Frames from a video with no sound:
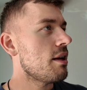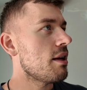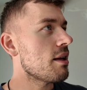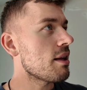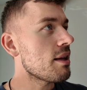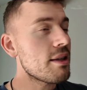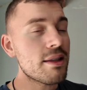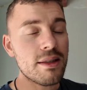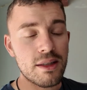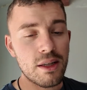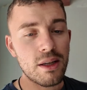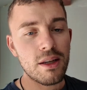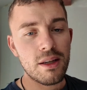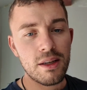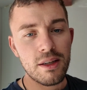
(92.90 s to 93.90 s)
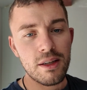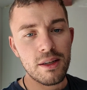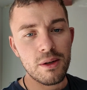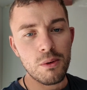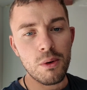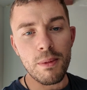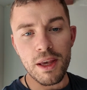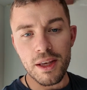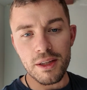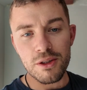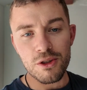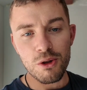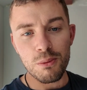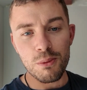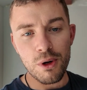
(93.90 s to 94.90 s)
at least we're making
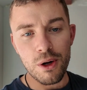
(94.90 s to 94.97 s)
some